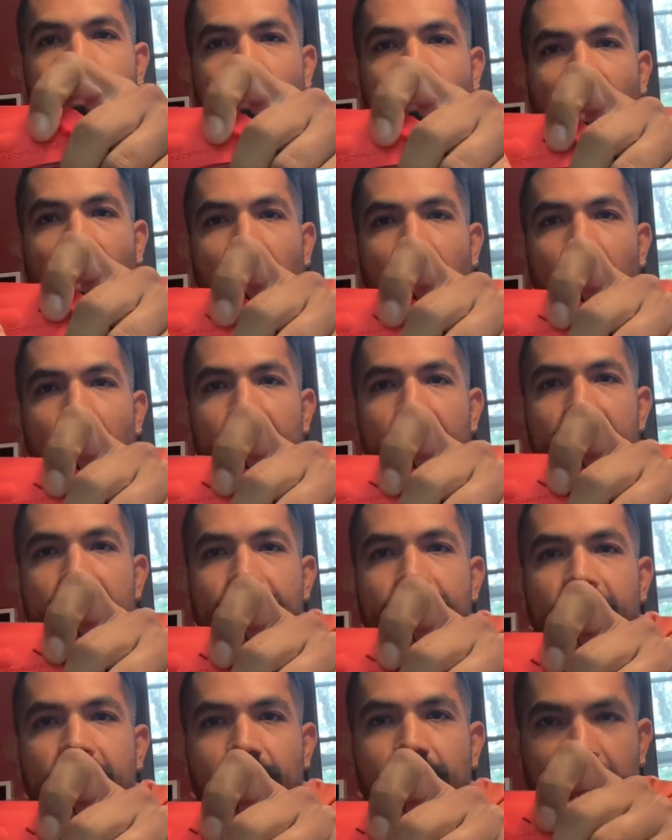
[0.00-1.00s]
All
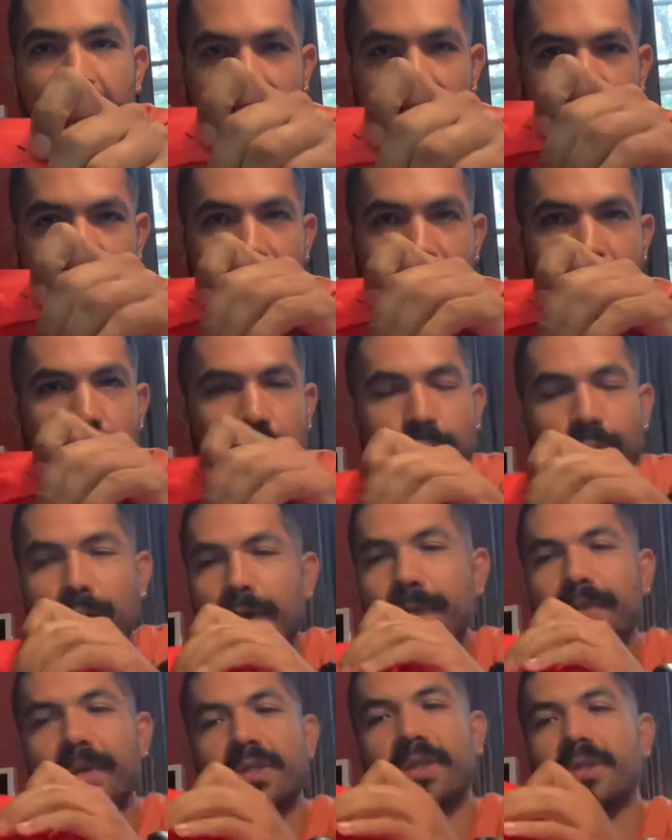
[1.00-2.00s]
this material is
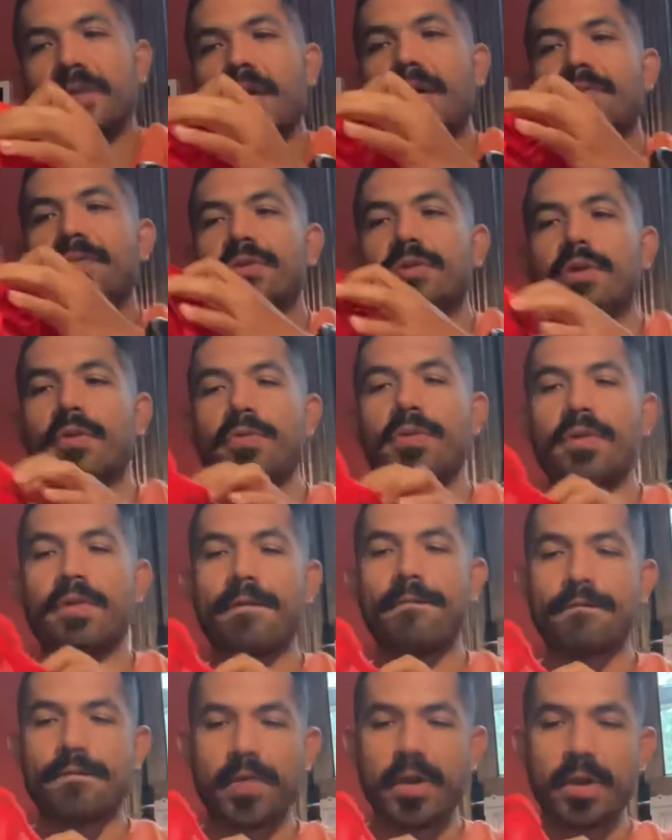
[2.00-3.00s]
extremely soft, so
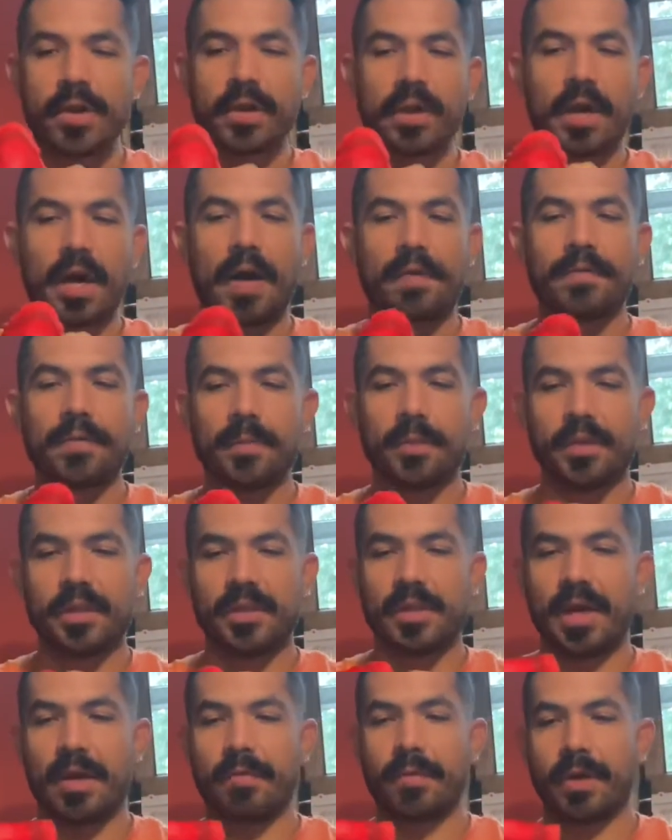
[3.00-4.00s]
they're very comfortable
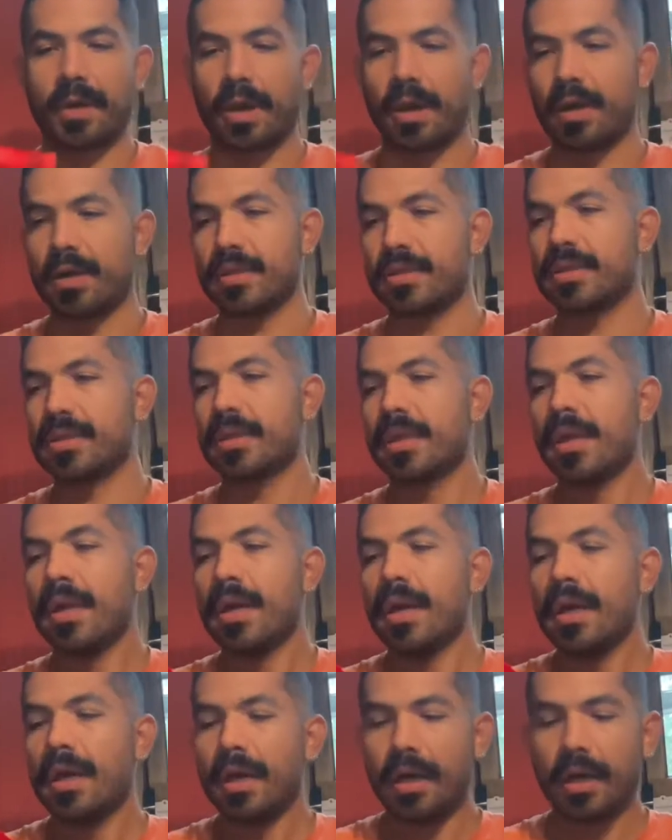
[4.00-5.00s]
in that regards.
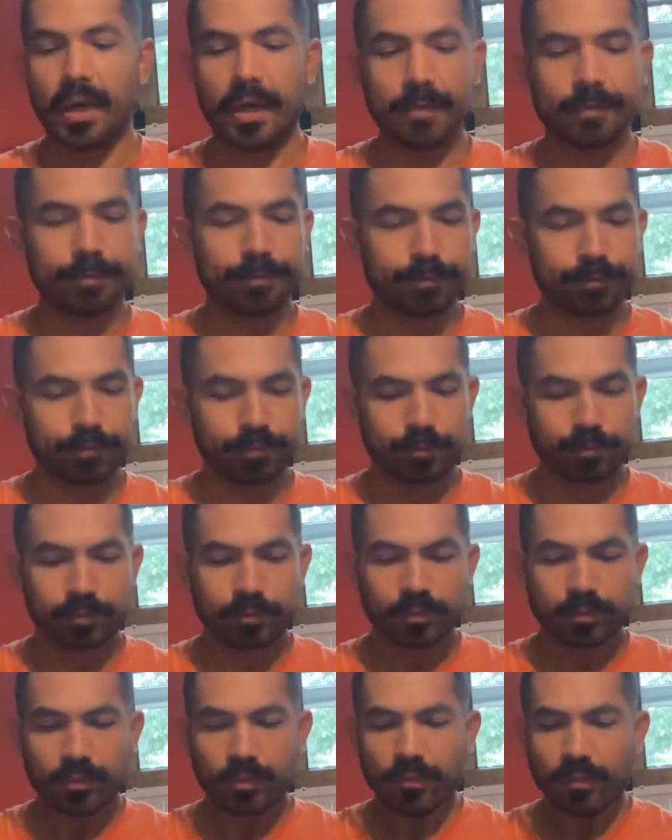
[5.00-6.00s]

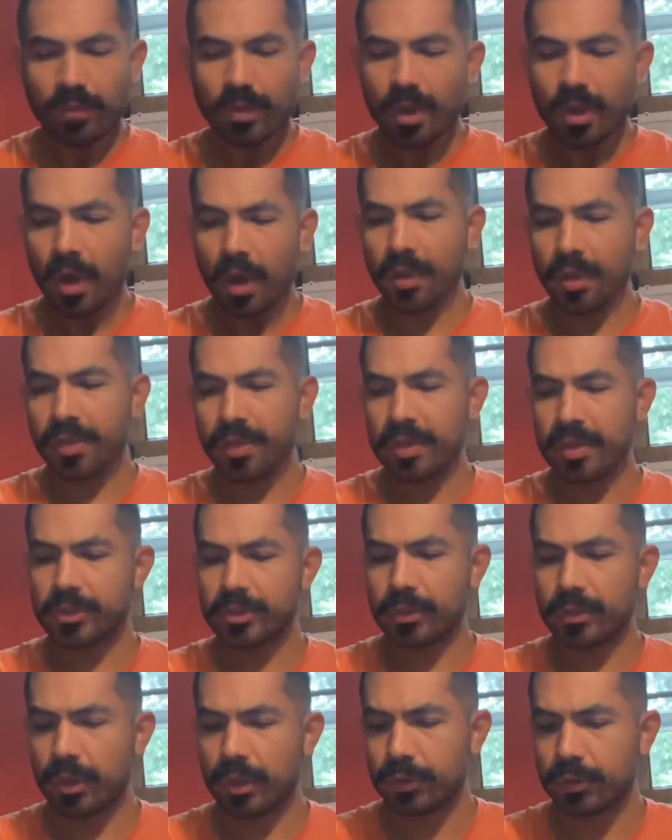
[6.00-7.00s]
Other
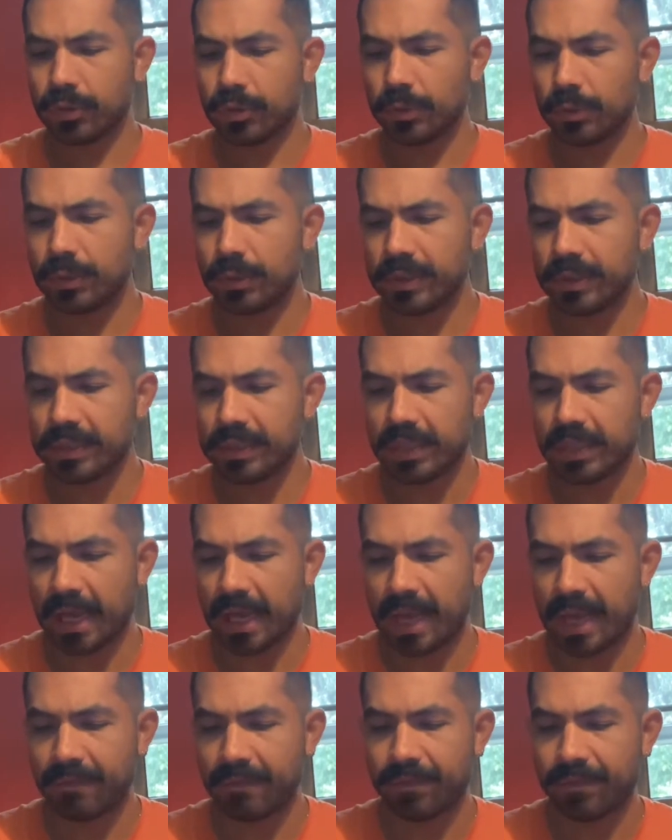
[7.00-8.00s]
things to know too is they
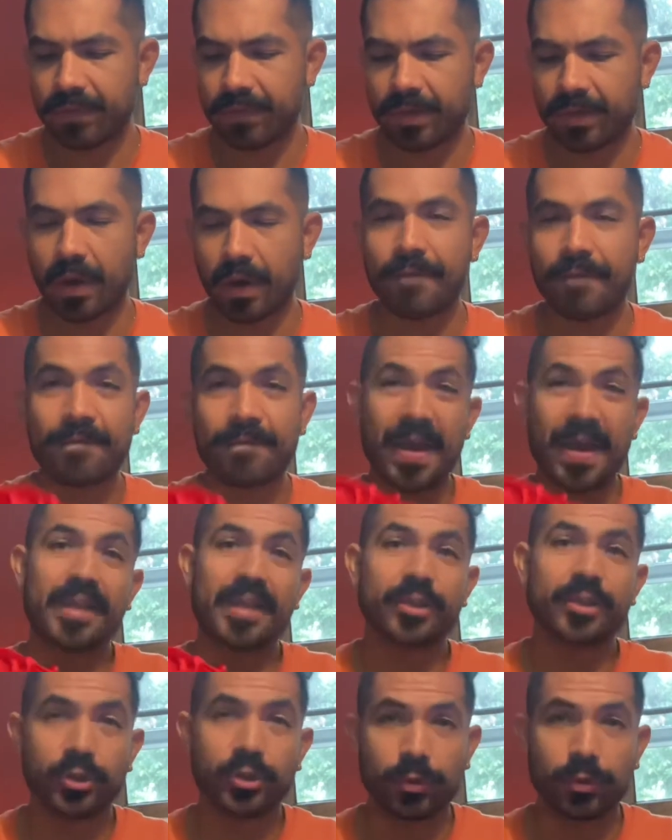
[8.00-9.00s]
are
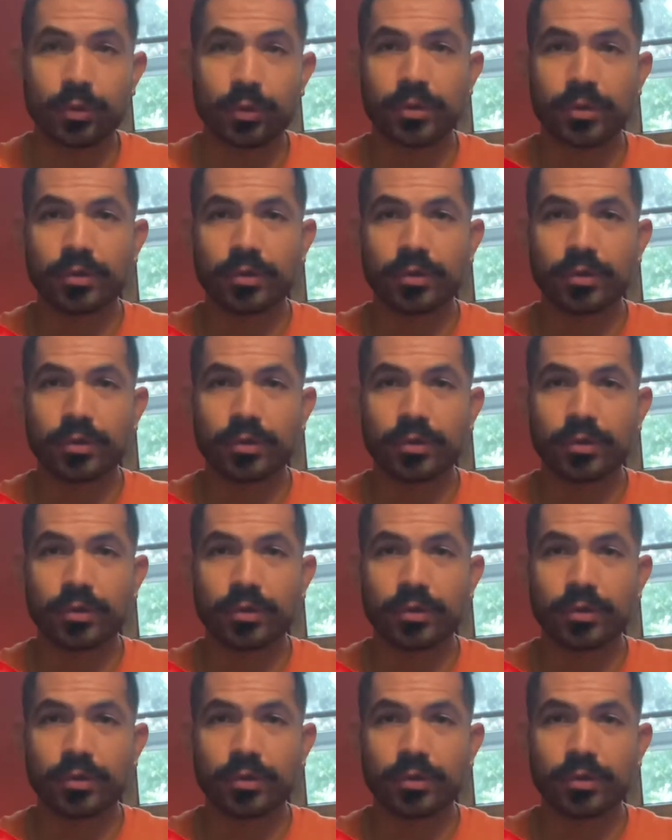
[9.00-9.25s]
fast shoes,